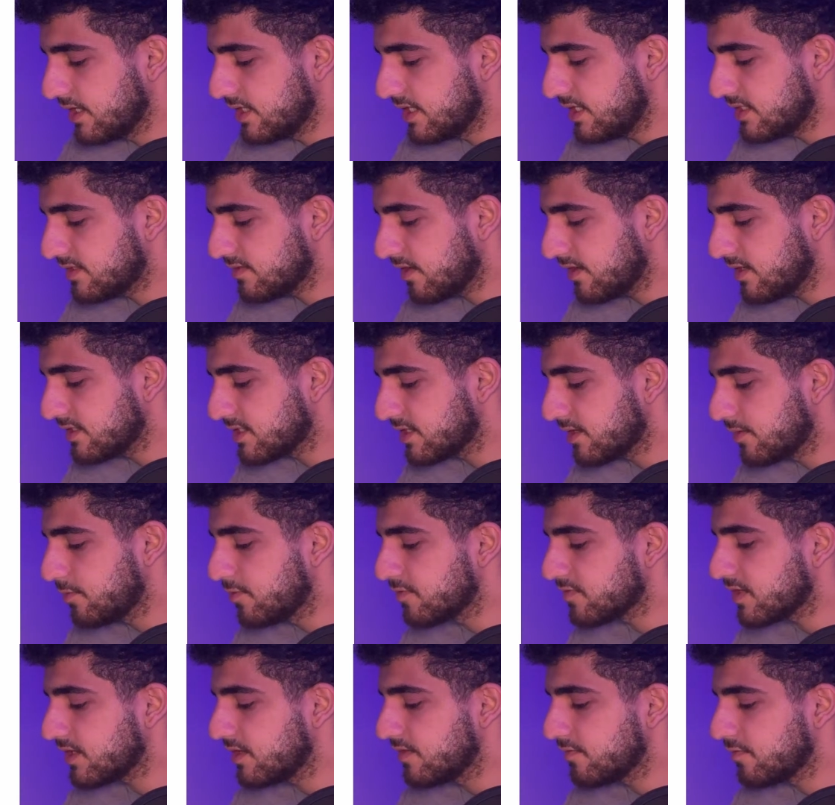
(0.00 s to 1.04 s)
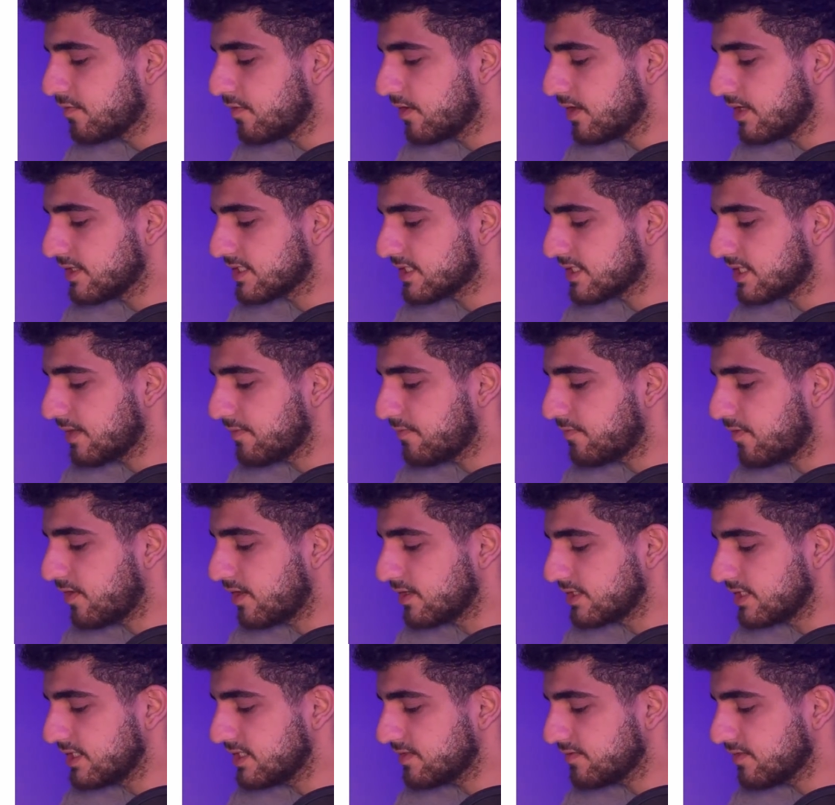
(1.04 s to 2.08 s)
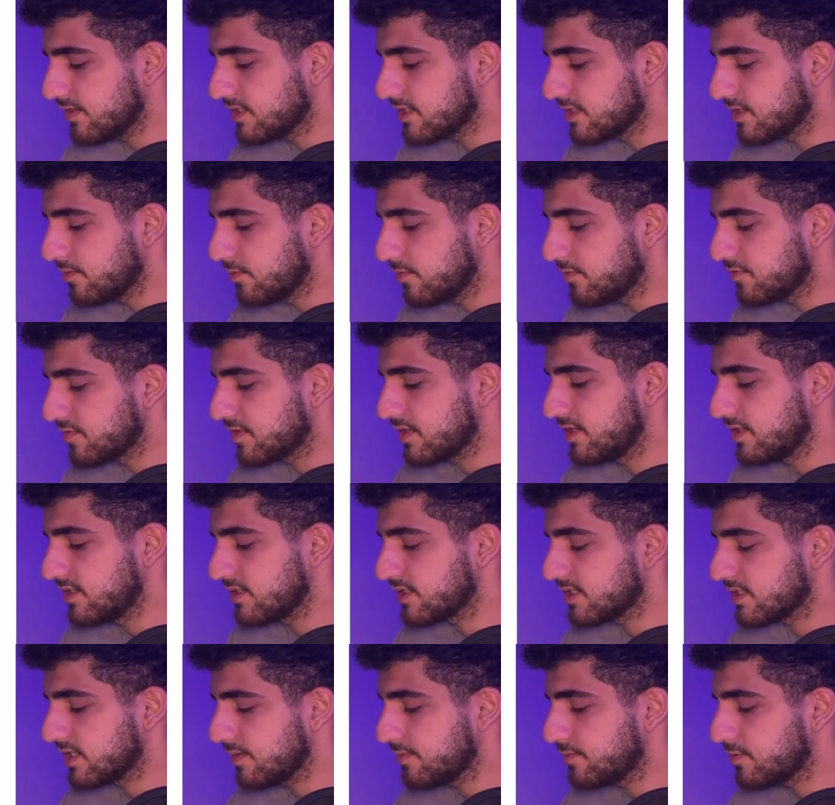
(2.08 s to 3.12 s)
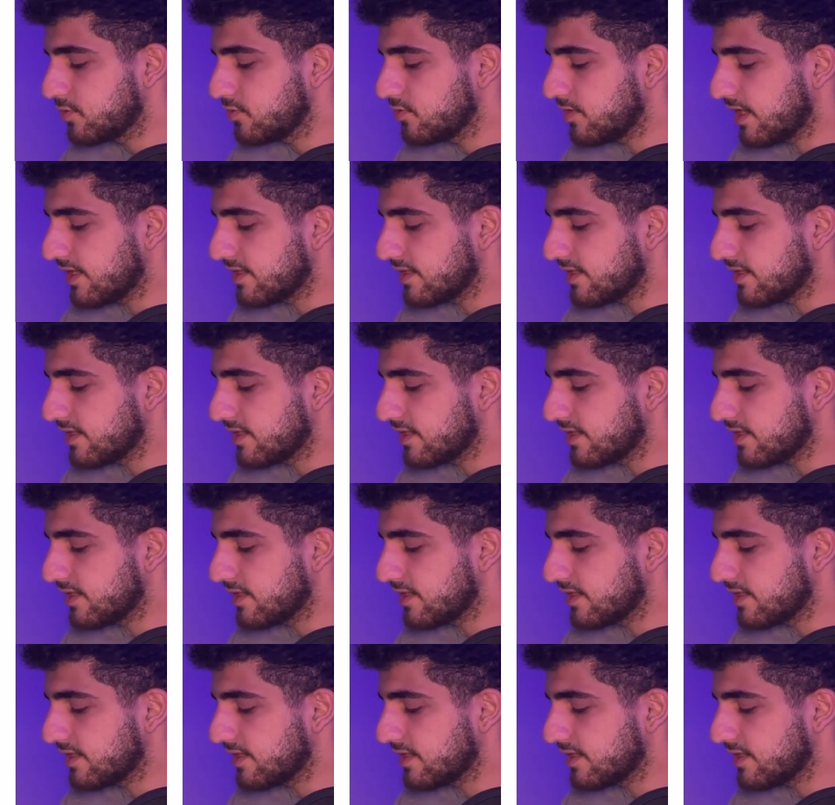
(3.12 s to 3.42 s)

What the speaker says: This one is removed in step 1. This one is removed in step 2.